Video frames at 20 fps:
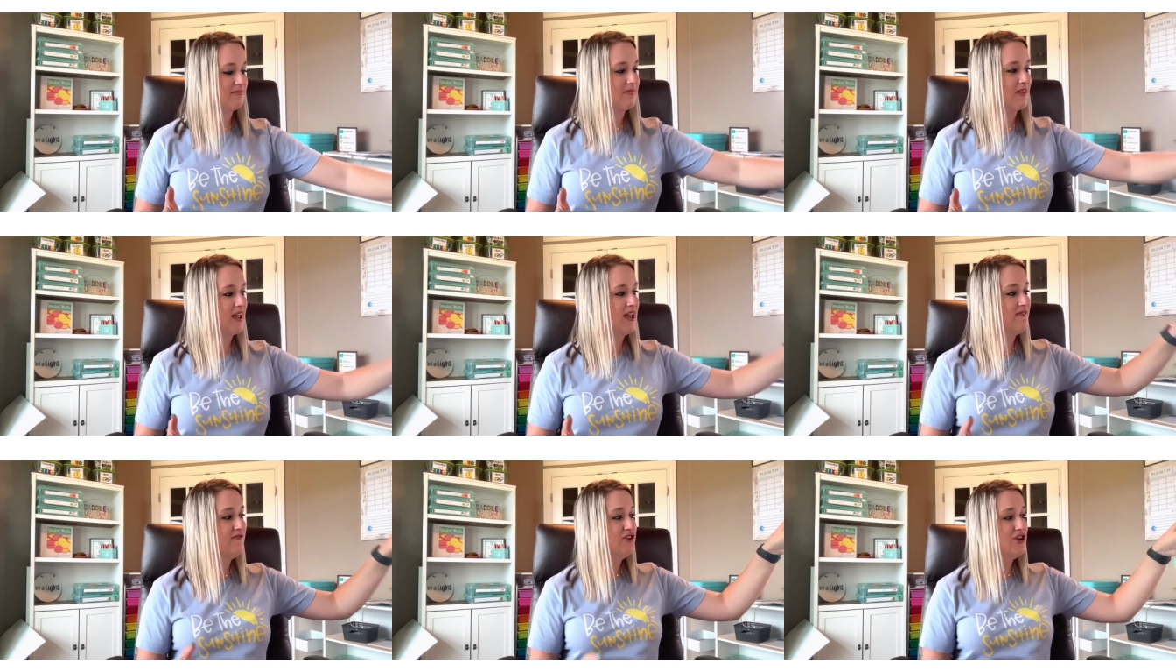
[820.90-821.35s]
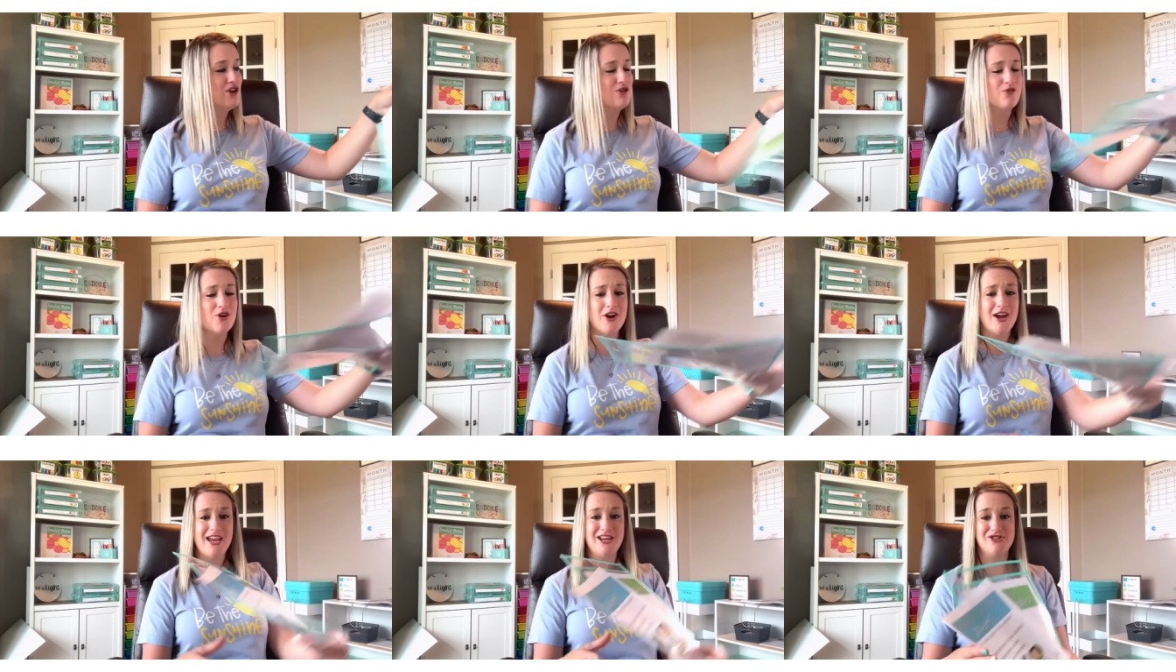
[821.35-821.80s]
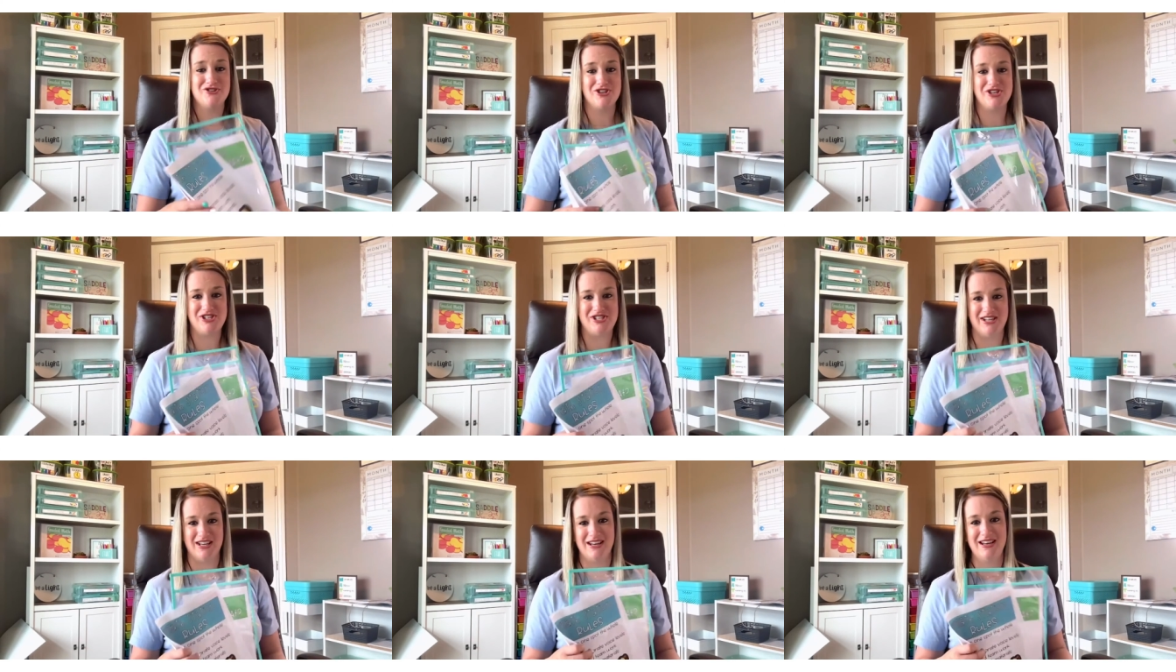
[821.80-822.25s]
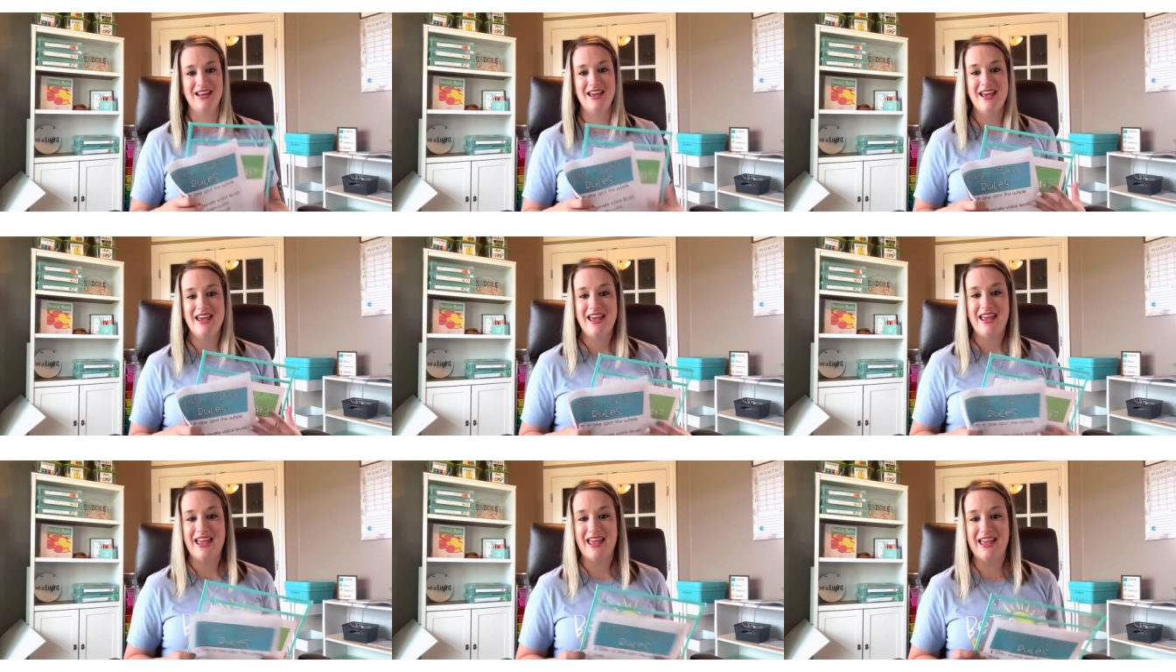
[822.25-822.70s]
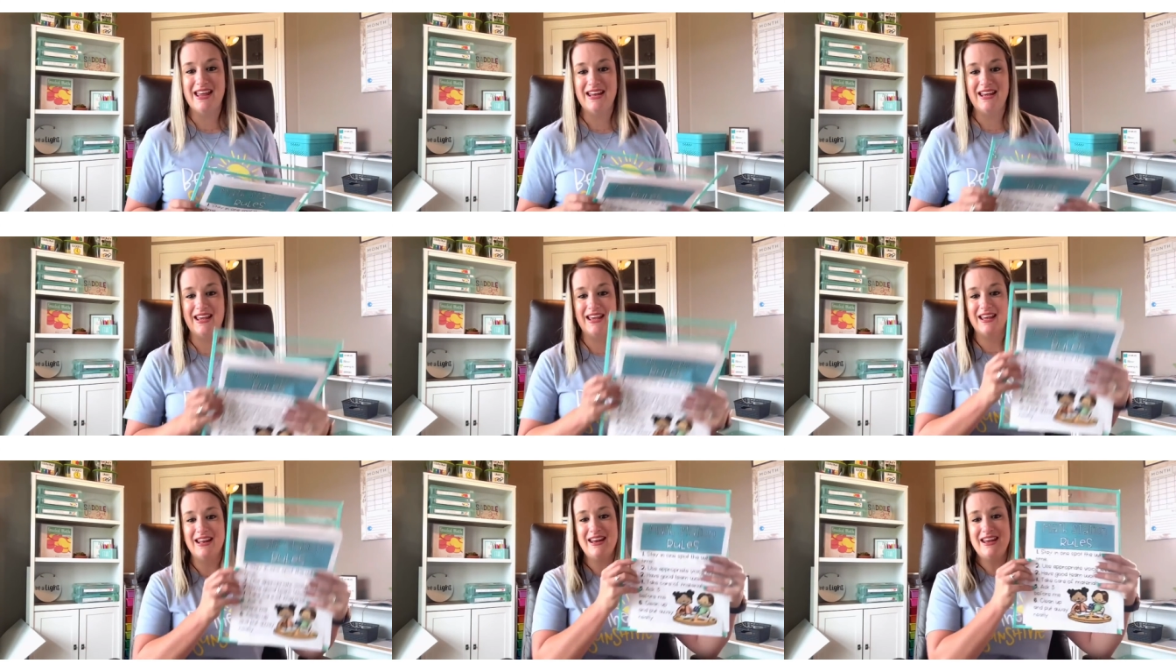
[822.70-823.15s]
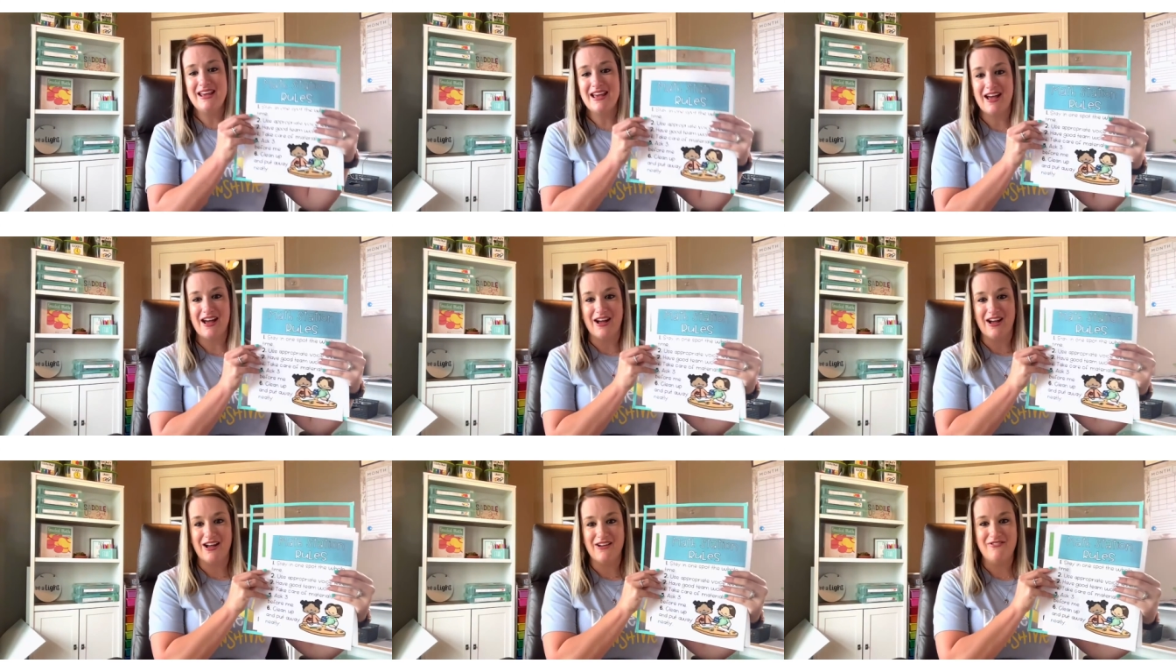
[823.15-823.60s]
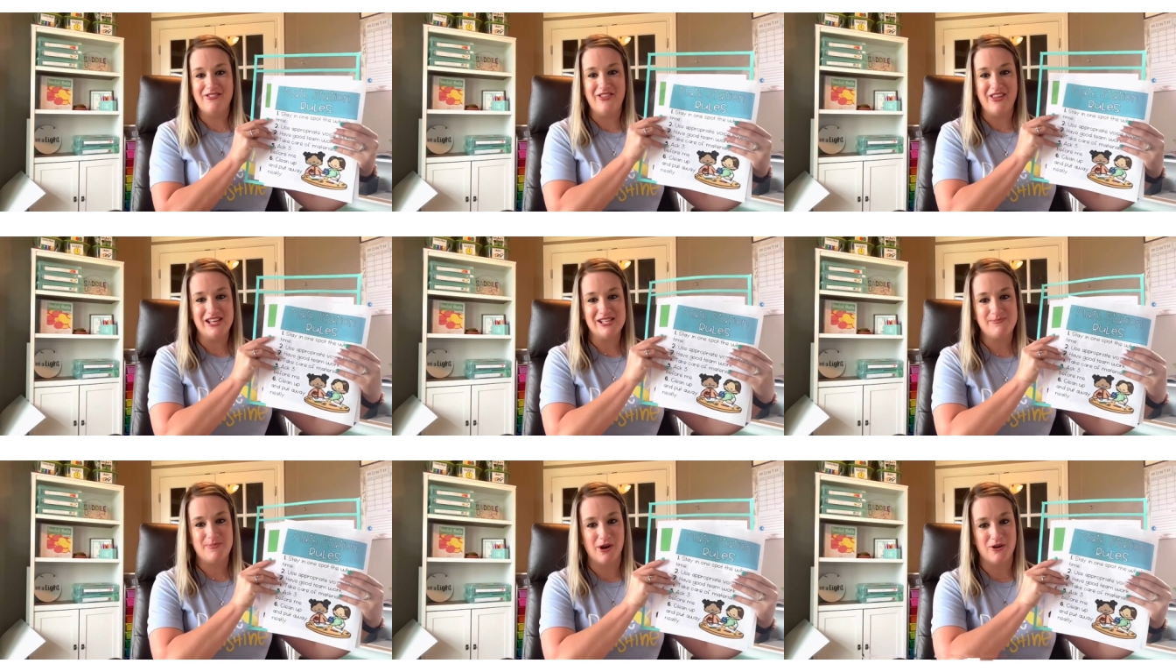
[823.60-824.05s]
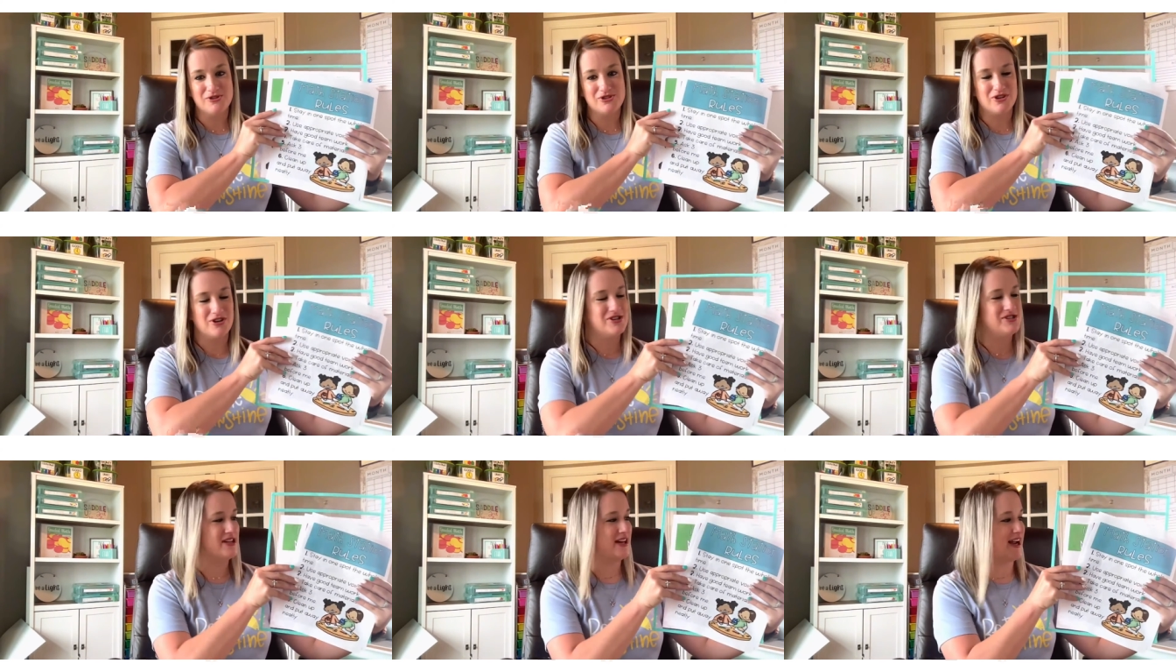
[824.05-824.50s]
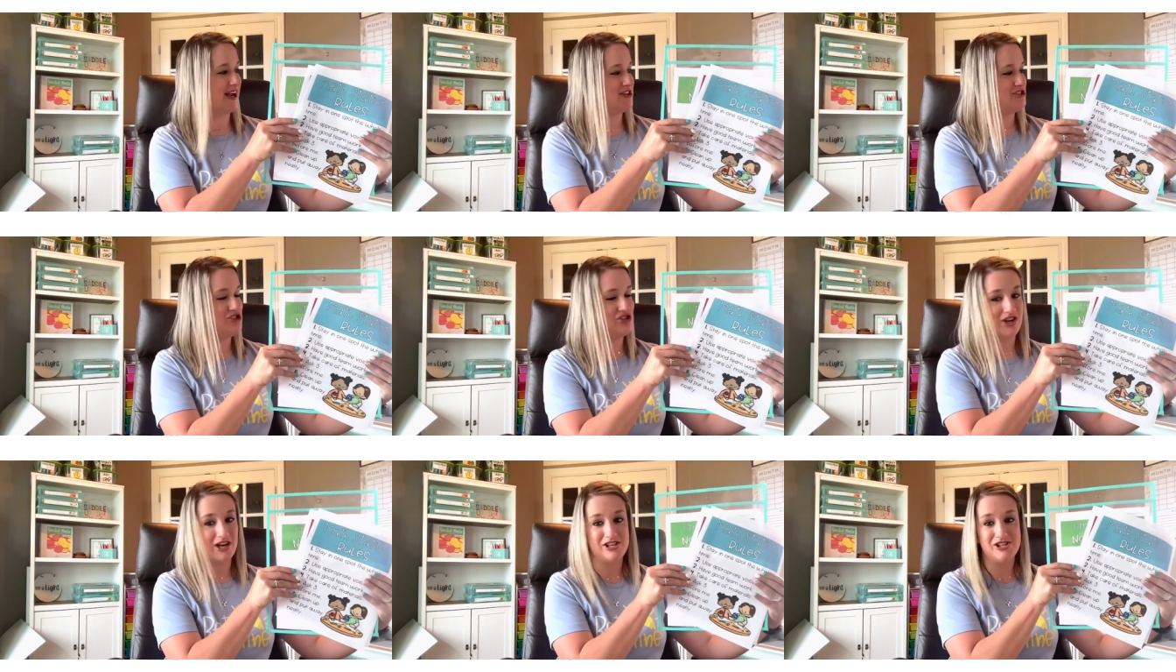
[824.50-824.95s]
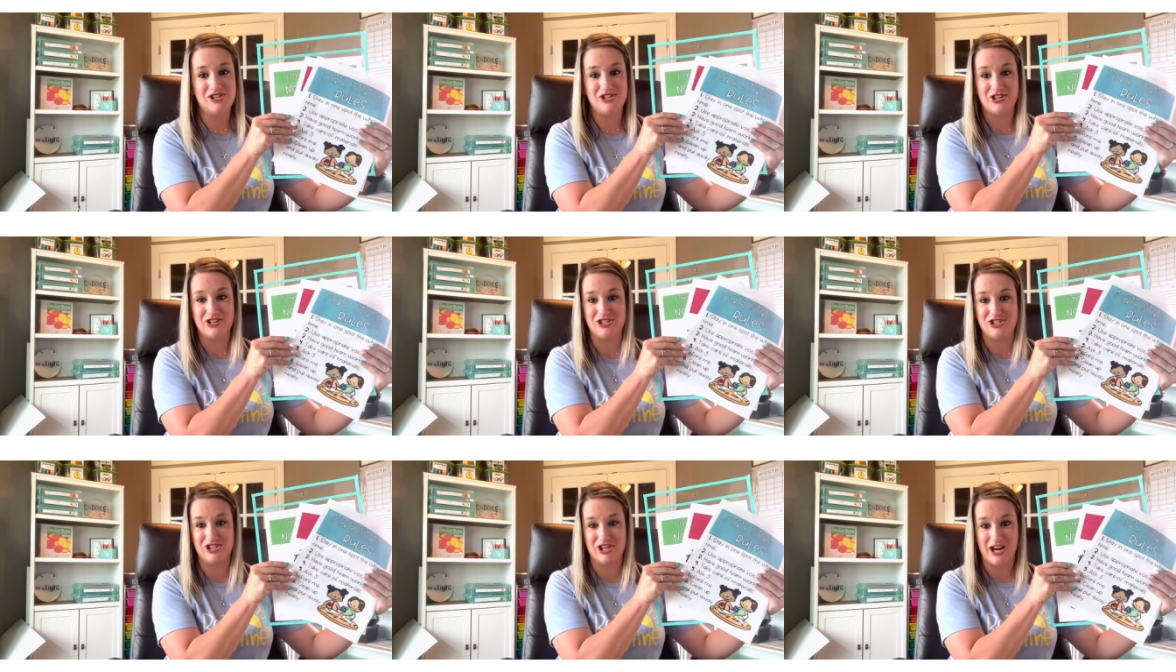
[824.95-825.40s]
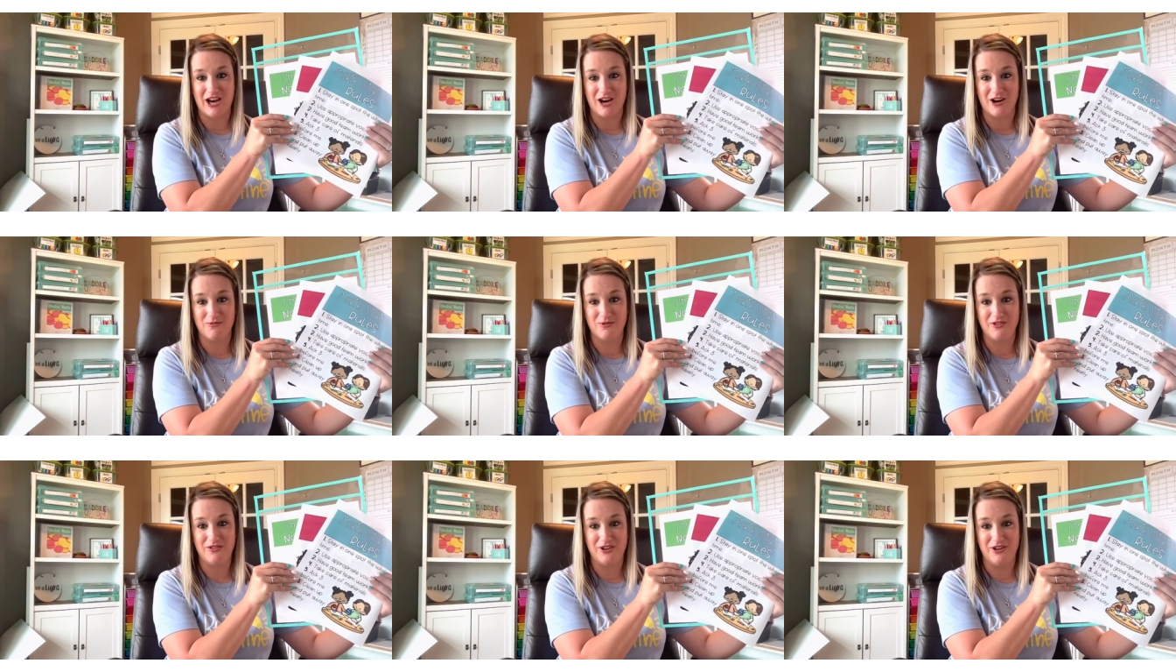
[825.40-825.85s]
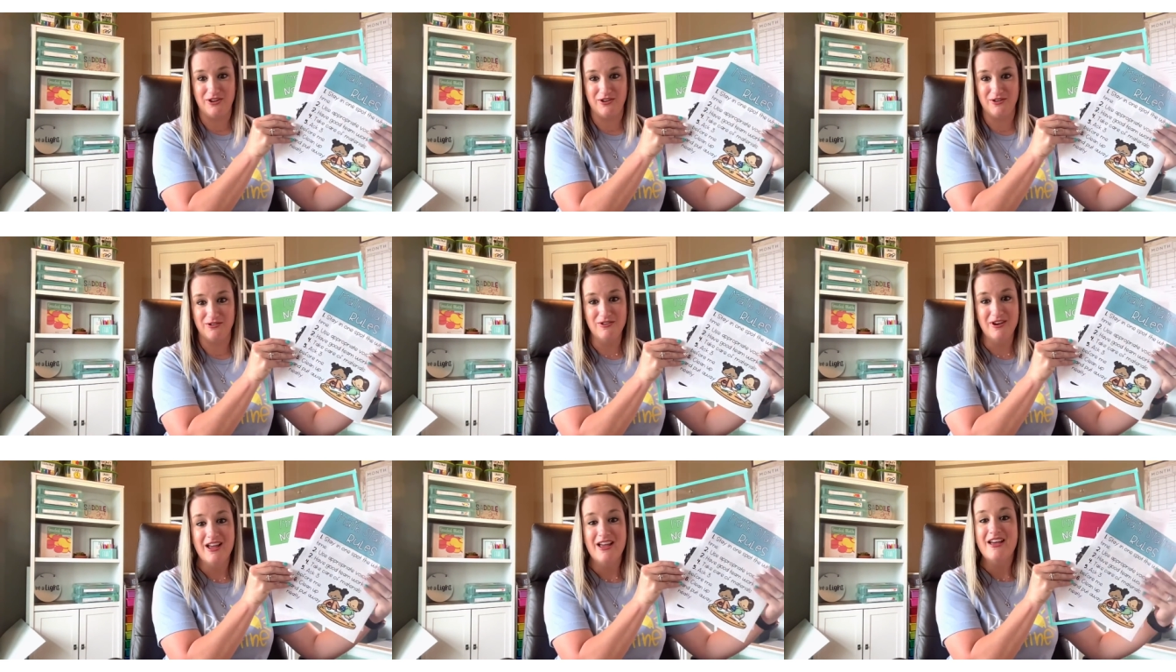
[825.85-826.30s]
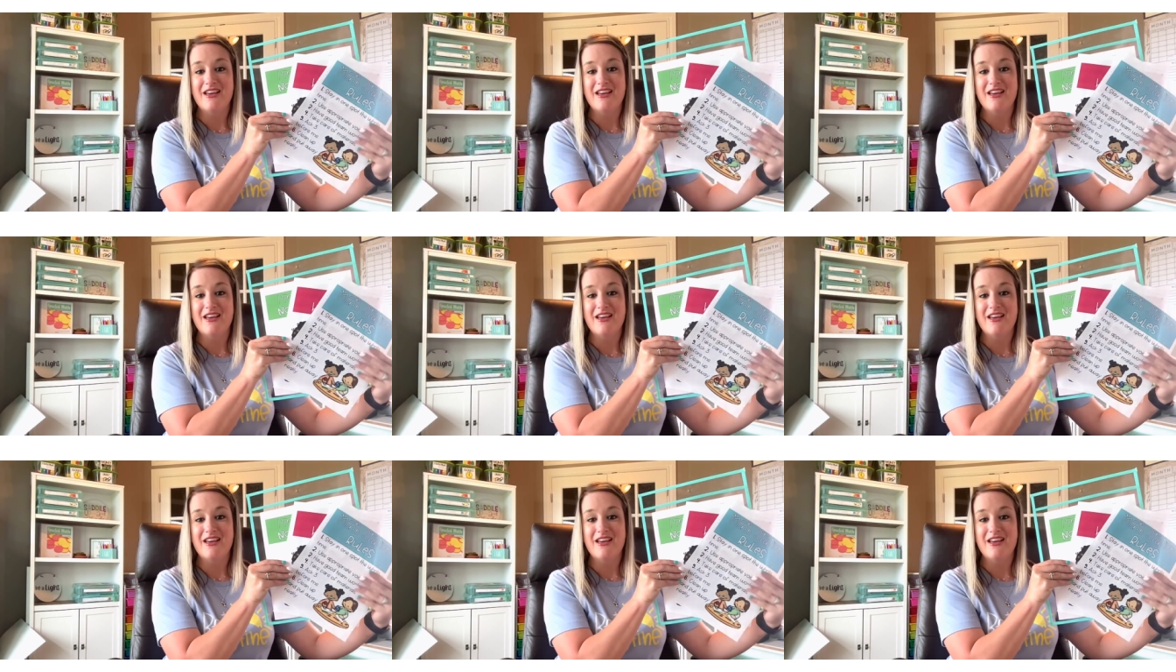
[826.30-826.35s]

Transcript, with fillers: If you are interested in any of these posters that I just shared with you,